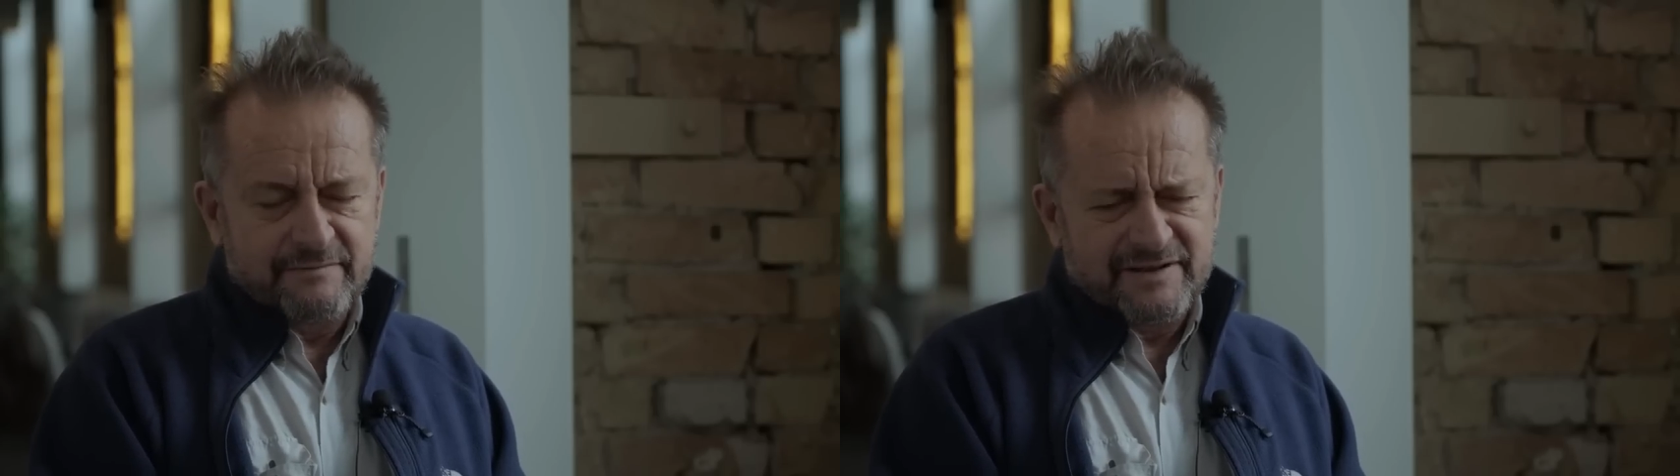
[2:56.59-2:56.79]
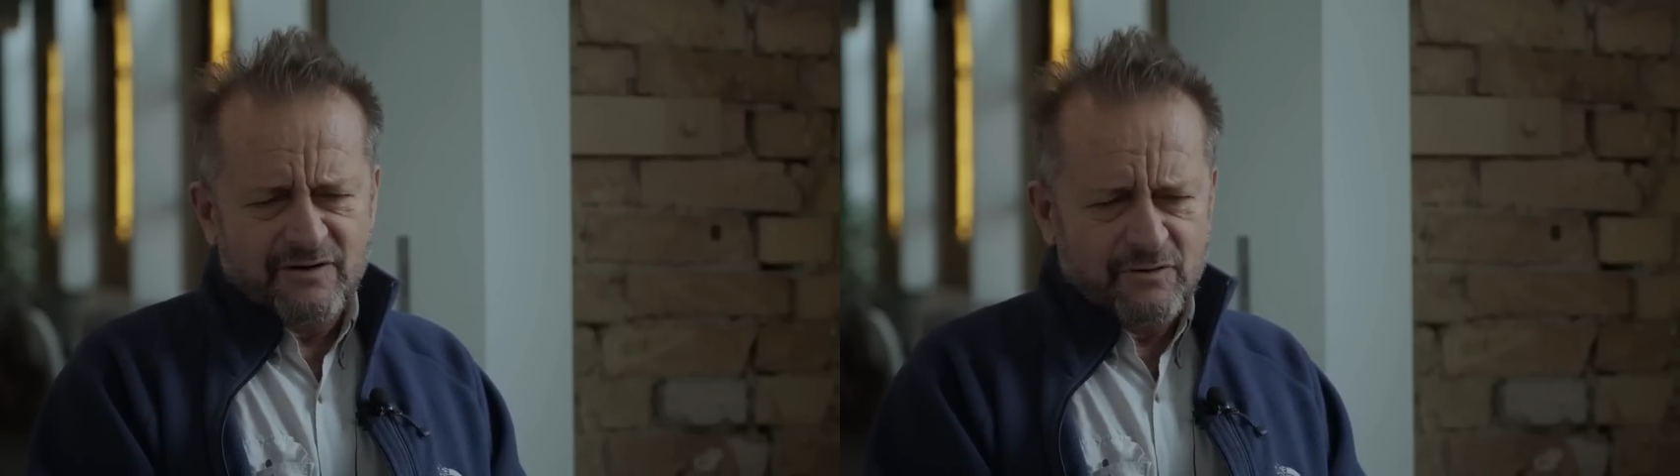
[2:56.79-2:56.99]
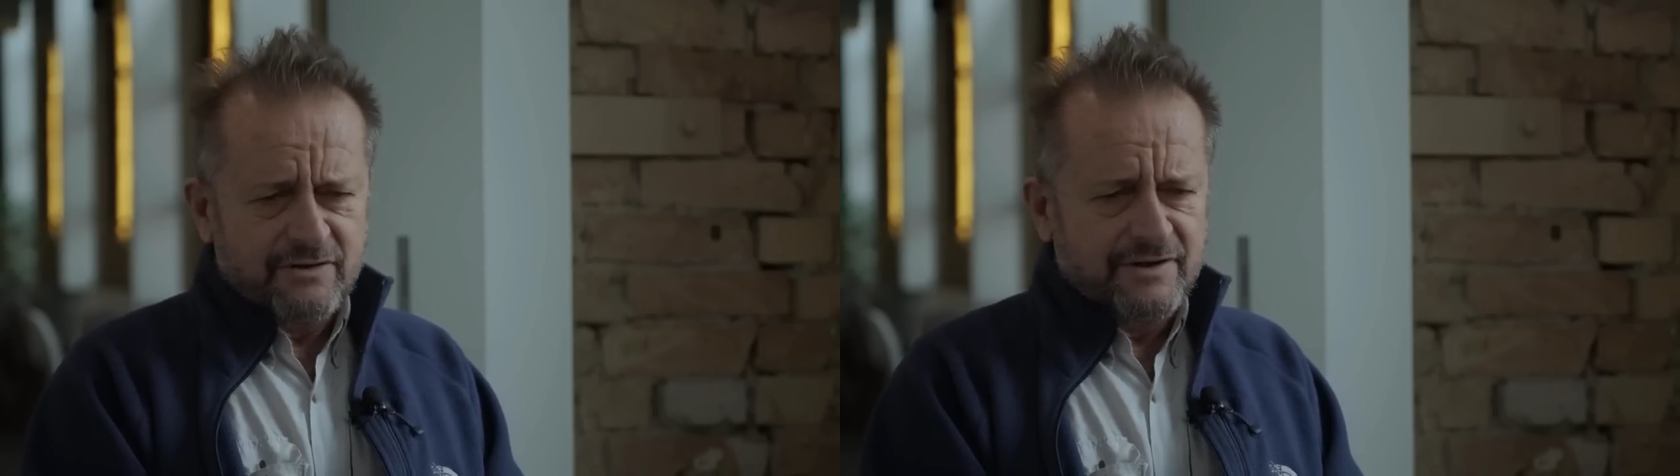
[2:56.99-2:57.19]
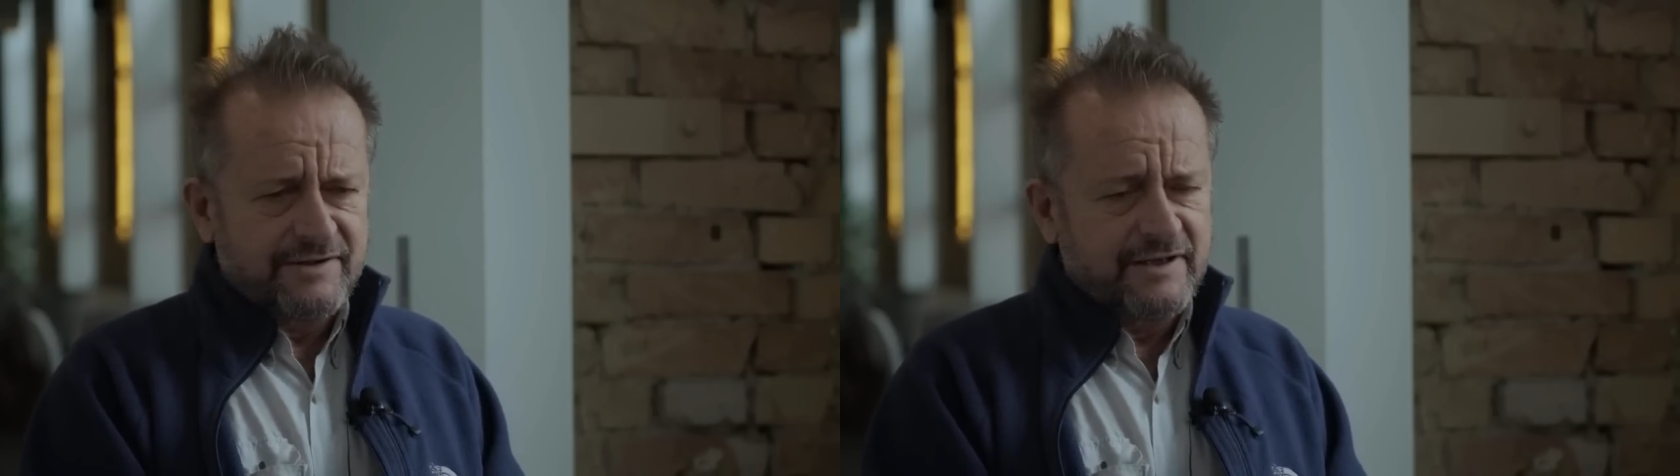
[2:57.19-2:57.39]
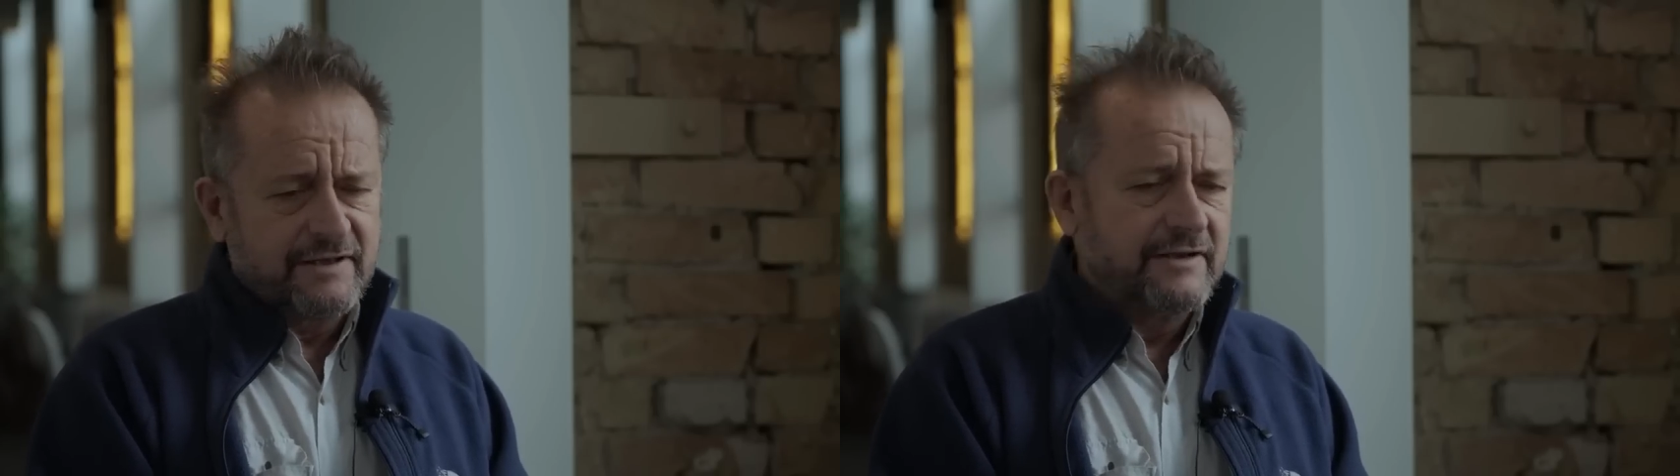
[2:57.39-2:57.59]
but also I
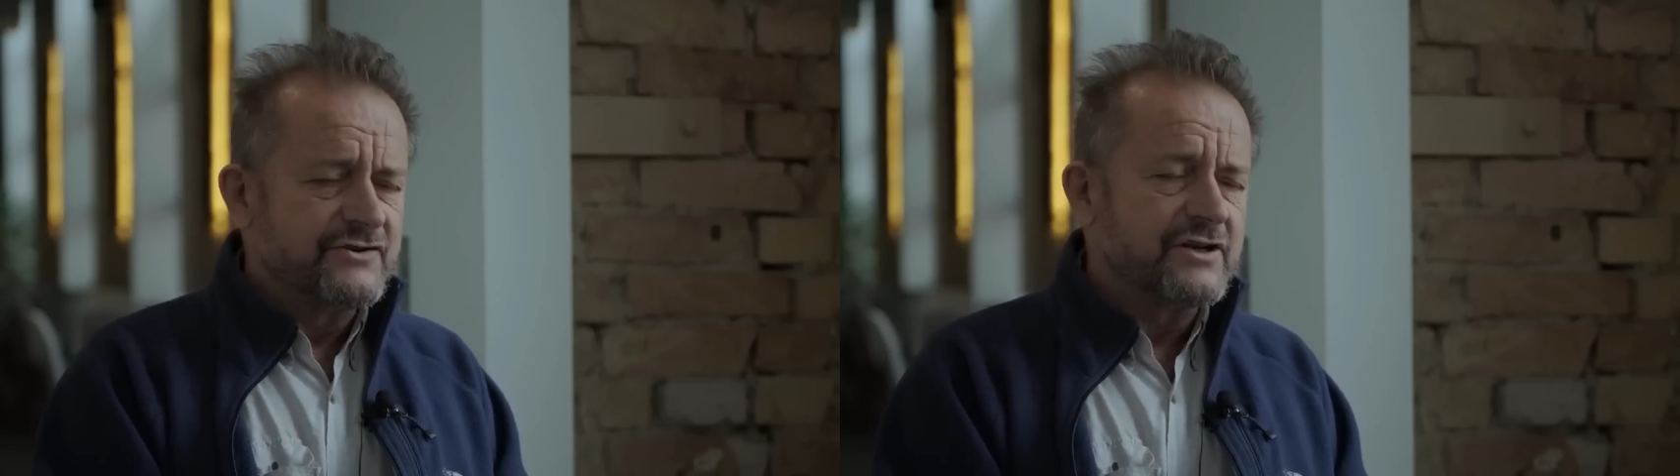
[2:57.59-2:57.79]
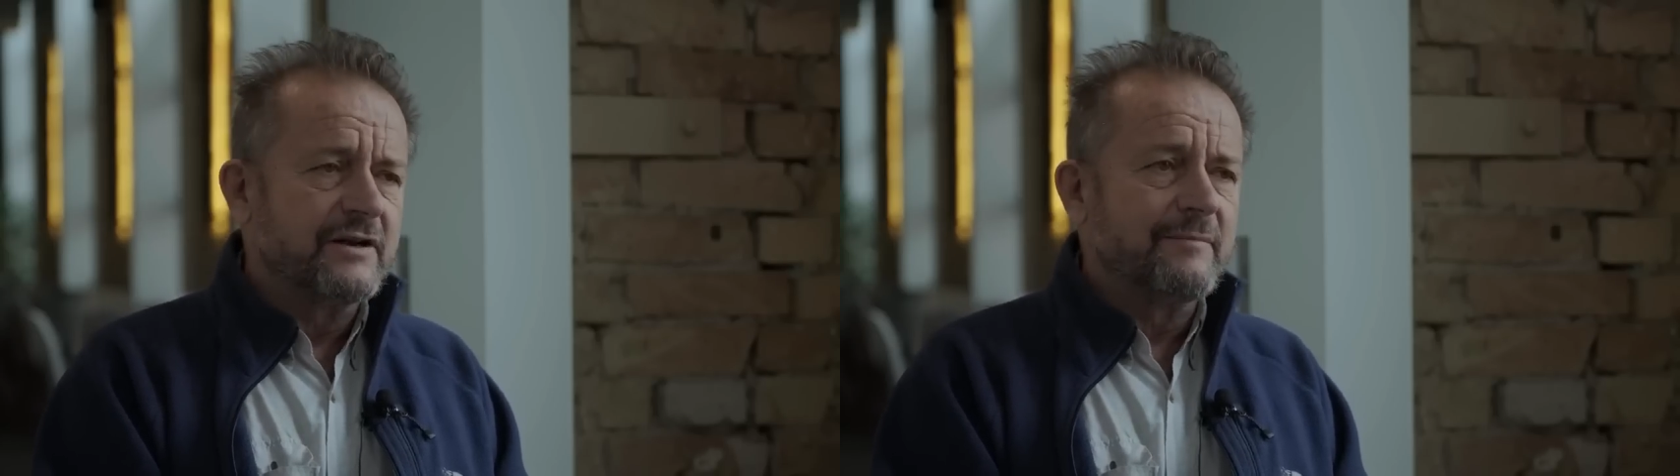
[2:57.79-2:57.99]
think in general